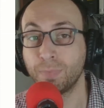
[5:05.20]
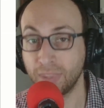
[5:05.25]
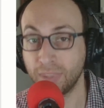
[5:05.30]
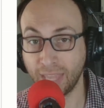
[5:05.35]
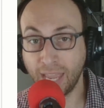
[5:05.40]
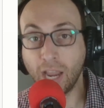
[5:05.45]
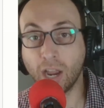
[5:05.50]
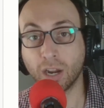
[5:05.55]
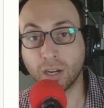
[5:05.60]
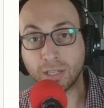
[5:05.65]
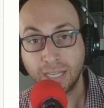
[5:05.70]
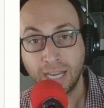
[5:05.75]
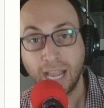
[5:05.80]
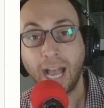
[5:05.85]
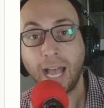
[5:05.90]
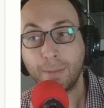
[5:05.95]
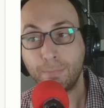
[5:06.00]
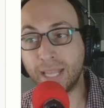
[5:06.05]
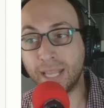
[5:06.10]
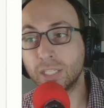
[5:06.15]
they are
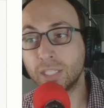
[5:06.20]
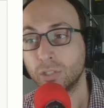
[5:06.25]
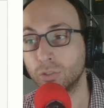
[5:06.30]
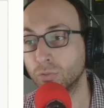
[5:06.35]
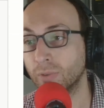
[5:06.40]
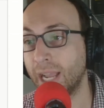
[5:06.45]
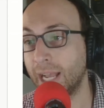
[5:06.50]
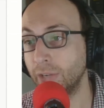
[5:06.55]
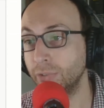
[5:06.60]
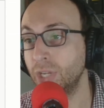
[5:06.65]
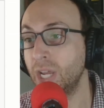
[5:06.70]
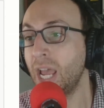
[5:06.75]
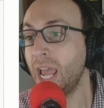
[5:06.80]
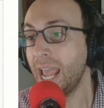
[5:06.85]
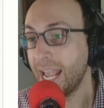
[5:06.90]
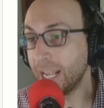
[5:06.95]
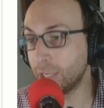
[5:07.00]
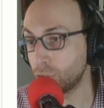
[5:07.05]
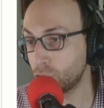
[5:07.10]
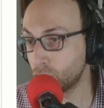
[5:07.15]
not messing around.
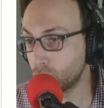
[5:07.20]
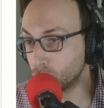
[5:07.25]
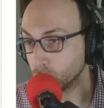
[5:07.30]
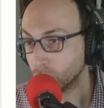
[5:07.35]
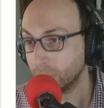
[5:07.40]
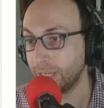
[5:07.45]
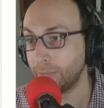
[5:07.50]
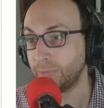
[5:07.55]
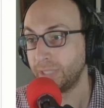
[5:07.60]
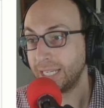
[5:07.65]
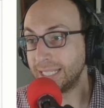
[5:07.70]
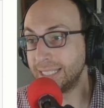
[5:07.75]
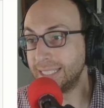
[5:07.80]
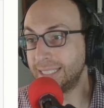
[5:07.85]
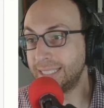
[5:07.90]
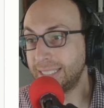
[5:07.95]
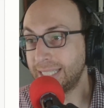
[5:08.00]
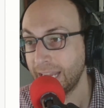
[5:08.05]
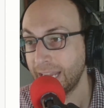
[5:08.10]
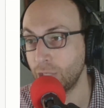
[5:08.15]
Extremely
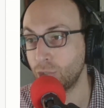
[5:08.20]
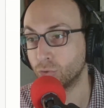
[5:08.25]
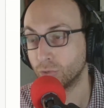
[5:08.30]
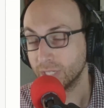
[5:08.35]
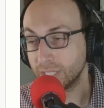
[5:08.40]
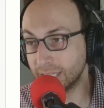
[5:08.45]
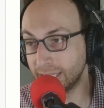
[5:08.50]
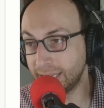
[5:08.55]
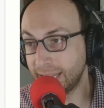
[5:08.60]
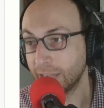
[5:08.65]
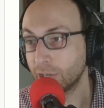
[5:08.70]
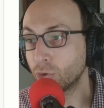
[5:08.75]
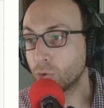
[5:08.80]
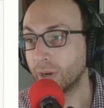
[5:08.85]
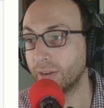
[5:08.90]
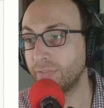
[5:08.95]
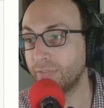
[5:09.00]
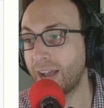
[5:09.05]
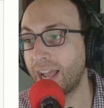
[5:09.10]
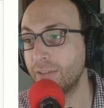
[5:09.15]
dangerous.
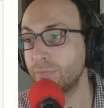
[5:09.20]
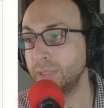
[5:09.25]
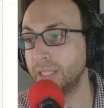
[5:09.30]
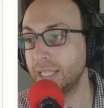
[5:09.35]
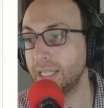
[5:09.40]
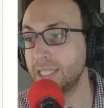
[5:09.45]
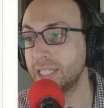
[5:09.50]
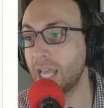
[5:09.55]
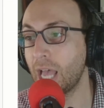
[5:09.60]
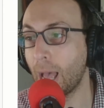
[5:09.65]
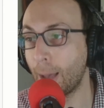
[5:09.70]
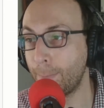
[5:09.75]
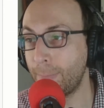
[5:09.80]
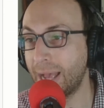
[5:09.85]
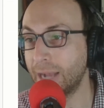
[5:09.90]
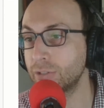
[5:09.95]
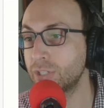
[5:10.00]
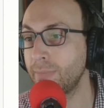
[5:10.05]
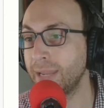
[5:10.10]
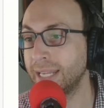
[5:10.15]
Category 5 Melissa
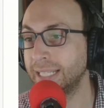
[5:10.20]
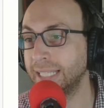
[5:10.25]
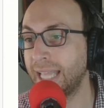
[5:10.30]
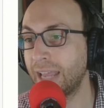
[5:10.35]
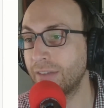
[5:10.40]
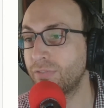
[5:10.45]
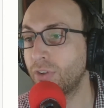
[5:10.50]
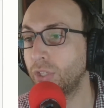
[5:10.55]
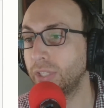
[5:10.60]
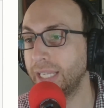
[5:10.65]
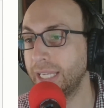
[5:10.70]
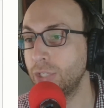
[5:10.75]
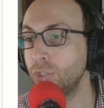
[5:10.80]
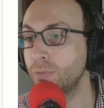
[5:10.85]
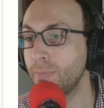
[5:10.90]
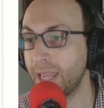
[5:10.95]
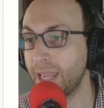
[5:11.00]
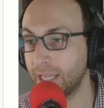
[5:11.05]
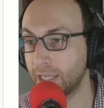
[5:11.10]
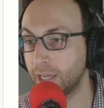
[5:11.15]
about to make landfall in
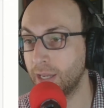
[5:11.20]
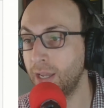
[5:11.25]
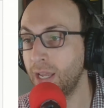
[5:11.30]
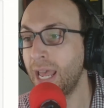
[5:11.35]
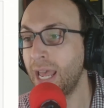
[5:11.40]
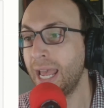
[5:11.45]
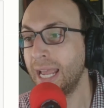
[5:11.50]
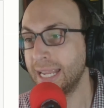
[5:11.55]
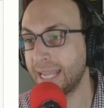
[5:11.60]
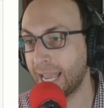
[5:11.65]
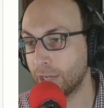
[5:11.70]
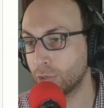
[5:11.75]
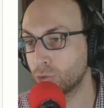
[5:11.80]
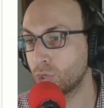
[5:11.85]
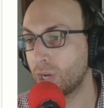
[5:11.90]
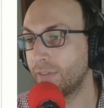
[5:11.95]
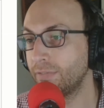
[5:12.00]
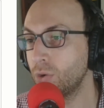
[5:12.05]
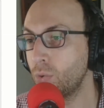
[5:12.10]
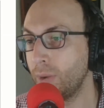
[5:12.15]
Jamaica.
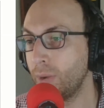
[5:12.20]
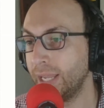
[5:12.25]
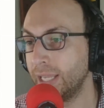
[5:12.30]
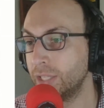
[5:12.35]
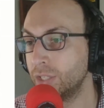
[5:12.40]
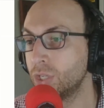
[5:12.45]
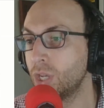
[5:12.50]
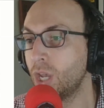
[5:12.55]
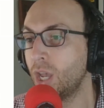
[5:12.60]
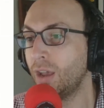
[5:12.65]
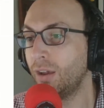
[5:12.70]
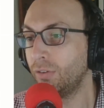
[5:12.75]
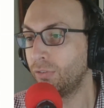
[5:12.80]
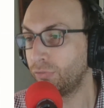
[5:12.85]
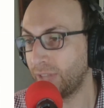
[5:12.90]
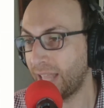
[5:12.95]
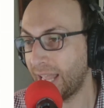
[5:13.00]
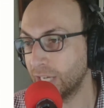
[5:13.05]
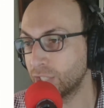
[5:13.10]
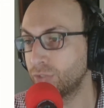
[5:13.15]
Catastrophic winds,
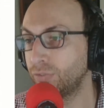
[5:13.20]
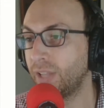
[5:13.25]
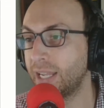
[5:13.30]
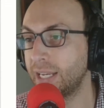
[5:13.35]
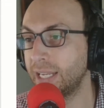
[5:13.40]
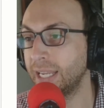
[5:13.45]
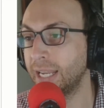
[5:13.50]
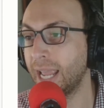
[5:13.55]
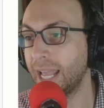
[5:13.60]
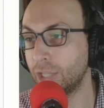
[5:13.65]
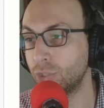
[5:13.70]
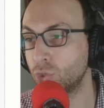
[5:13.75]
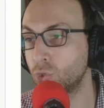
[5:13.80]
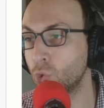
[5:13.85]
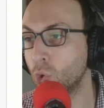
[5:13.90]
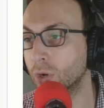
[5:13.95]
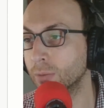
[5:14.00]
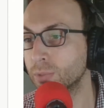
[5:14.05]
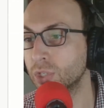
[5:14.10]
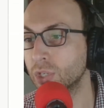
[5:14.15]
flash flooding, and
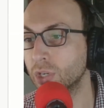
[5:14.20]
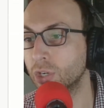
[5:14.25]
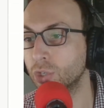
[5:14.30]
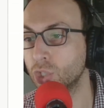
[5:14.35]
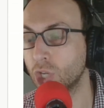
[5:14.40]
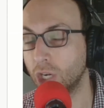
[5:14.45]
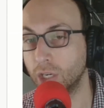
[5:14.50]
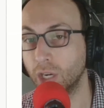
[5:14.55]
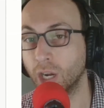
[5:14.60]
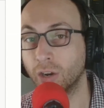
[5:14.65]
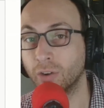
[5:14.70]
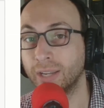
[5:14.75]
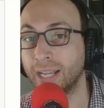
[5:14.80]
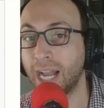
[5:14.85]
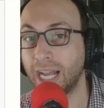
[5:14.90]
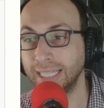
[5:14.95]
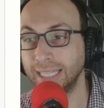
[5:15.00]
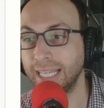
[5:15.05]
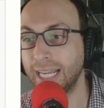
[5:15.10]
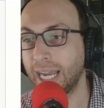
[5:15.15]
storm surge occurring
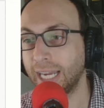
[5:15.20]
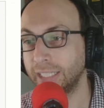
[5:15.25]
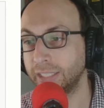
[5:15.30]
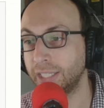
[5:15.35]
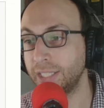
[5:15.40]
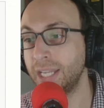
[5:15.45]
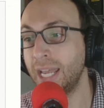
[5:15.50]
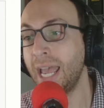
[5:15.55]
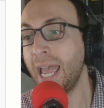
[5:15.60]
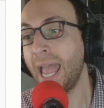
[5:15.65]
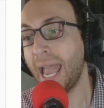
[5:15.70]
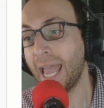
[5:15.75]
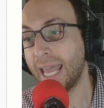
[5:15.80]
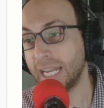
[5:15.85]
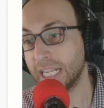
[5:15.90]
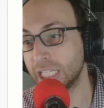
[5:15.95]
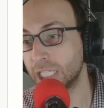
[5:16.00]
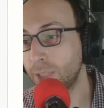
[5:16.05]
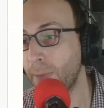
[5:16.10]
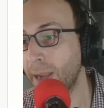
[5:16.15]
on the island and
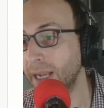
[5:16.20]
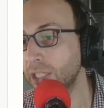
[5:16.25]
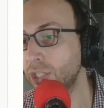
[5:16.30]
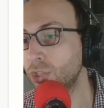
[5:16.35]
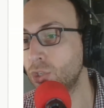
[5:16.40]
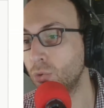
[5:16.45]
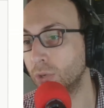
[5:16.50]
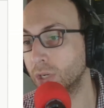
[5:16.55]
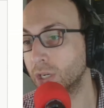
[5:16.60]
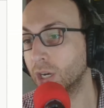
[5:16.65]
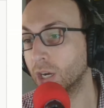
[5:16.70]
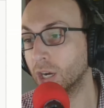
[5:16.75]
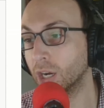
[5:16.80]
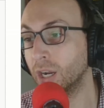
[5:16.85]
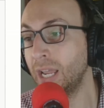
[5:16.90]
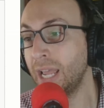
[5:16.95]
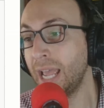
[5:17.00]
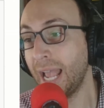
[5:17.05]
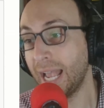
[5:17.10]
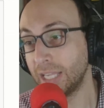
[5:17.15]
expected to occur
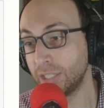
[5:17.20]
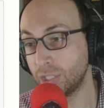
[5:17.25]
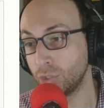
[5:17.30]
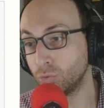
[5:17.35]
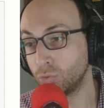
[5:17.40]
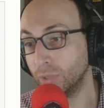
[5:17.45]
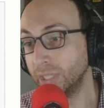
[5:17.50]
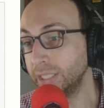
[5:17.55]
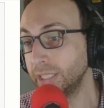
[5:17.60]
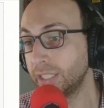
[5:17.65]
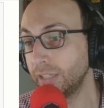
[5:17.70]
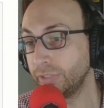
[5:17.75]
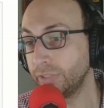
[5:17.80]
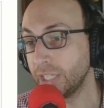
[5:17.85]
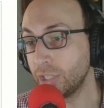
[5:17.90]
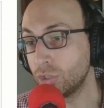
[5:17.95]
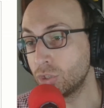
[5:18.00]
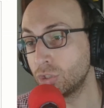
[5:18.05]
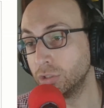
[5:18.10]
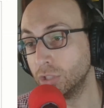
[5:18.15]
as this
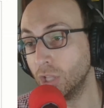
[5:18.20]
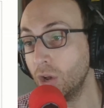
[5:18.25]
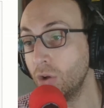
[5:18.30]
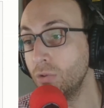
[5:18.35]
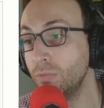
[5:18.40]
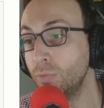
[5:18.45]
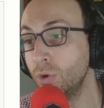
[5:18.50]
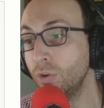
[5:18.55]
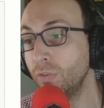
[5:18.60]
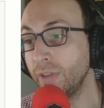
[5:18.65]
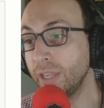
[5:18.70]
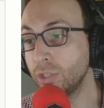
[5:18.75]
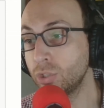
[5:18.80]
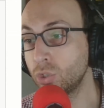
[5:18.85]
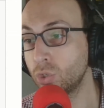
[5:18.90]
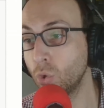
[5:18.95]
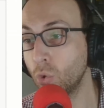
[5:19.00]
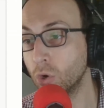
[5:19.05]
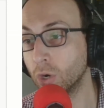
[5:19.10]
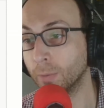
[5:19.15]
relatively slow-moving
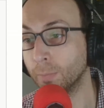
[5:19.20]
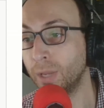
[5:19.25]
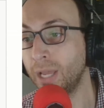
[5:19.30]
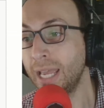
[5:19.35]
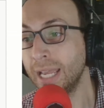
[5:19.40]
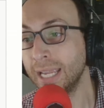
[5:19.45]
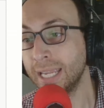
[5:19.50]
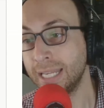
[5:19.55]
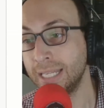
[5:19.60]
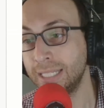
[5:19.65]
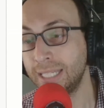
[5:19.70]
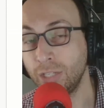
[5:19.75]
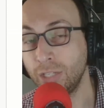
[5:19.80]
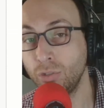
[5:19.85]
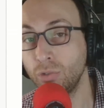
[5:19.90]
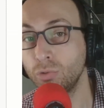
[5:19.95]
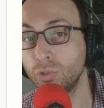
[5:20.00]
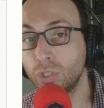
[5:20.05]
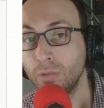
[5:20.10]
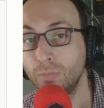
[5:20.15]
storm
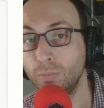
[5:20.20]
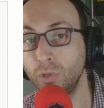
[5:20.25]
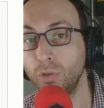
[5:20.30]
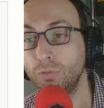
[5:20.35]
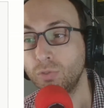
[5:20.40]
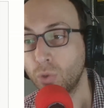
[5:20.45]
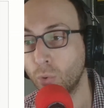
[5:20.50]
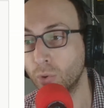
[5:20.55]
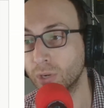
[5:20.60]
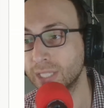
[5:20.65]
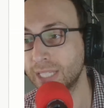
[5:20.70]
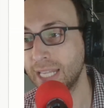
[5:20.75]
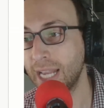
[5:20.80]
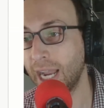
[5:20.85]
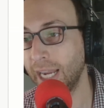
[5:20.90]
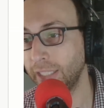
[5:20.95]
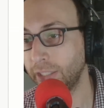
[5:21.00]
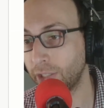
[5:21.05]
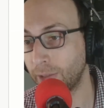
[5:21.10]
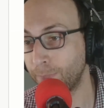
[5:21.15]
continues to move towards the
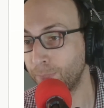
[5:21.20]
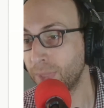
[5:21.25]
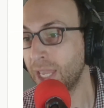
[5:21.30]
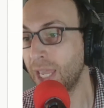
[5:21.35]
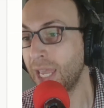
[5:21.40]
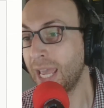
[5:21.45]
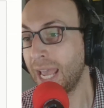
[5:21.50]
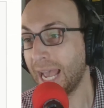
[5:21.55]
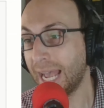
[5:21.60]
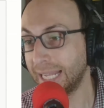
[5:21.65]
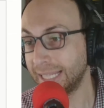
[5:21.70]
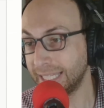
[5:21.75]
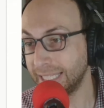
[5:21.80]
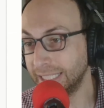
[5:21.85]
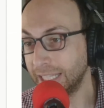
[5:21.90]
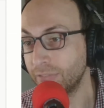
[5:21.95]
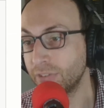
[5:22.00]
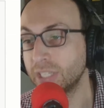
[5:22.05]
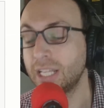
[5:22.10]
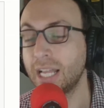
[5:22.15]
island. At the
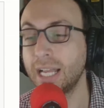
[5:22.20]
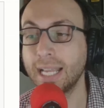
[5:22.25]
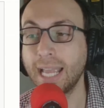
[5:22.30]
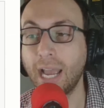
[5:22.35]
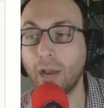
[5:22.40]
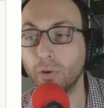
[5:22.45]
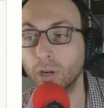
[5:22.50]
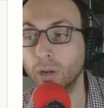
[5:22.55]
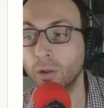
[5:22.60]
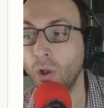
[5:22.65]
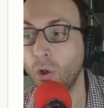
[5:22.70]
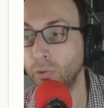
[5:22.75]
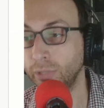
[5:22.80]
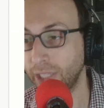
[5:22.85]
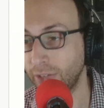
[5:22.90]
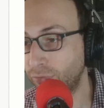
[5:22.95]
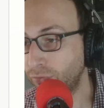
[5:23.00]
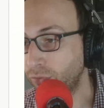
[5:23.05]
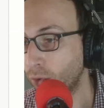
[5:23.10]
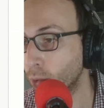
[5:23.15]
11 o'clock hour,
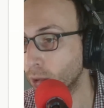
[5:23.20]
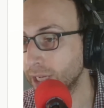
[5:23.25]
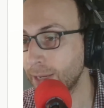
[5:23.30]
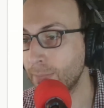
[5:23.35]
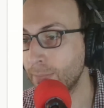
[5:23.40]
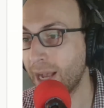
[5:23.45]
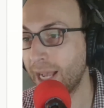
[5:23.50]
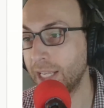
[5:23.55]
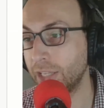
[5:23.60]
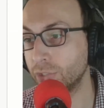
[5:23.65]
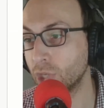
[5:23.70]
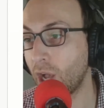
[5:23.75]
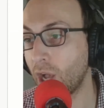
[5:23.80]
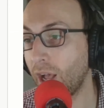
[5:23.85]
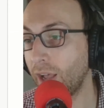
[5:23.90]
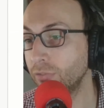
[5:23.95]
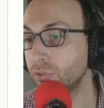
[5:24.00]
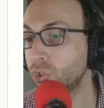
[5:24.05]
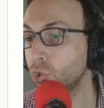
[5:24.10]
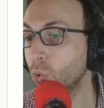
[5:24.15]
only 40 miles
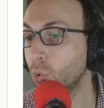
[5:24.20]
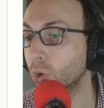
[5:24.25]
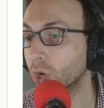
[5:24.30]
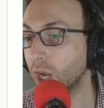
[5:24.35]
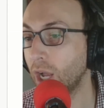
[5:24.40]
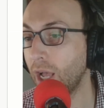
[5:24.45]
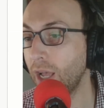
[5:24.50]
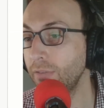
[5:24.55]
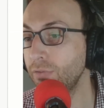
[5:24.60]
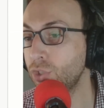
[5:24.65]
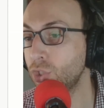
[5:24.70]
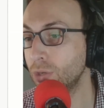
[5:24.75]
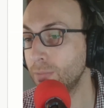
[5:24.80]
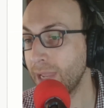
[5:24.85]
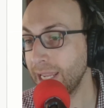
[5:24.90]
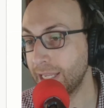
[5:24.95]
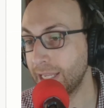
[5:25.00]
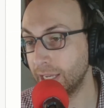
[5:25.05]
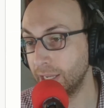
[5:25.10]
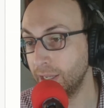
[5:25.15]
offshore of
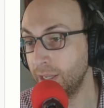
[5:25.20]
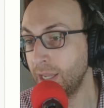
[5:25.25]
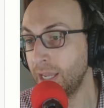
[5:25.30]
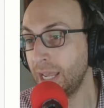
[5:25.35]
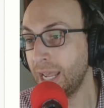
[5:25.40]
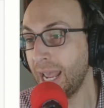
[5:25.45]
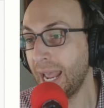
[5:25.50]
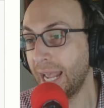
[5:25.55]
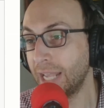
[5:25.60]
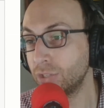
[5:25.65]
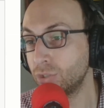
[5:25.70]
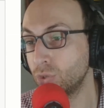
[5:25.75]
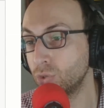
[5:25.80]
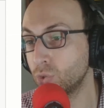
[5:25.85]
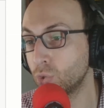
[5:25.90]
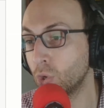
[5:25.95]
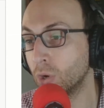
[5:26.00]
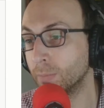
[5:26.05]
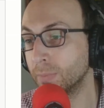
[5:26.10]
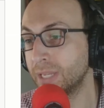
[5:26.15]
Jamaica as the
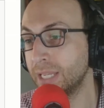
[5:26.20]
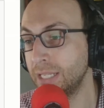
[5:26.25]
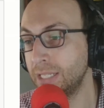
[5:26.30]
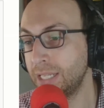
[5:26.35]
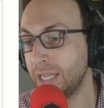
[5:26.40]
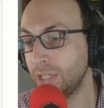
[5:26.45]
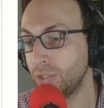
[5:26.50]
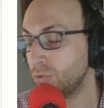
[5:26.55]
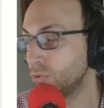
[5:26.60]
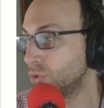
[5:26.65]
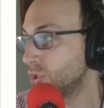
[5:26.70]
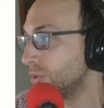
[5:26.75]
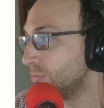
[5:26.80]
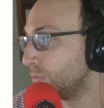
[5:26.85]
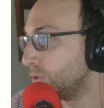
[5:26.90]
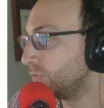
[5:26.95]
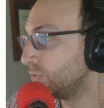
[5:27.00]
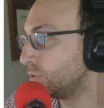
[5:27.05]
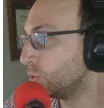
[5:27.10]
storm continues to move